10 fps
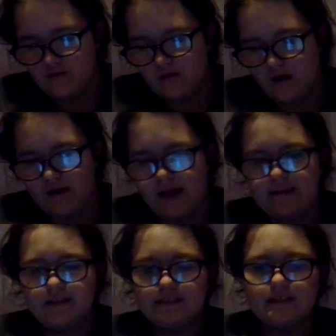Okay,
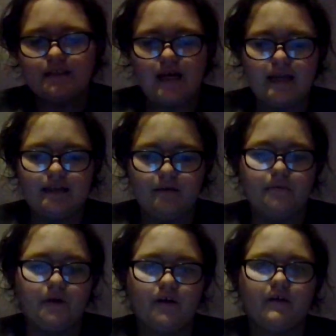this is the ending
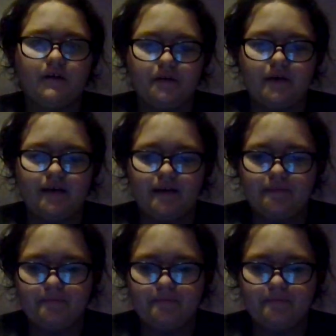part, okay?